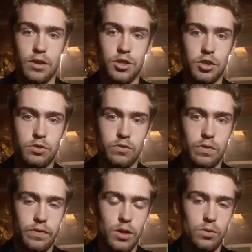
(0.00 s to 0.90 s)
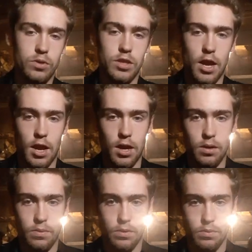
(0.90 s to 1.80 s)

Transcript: juice reviews and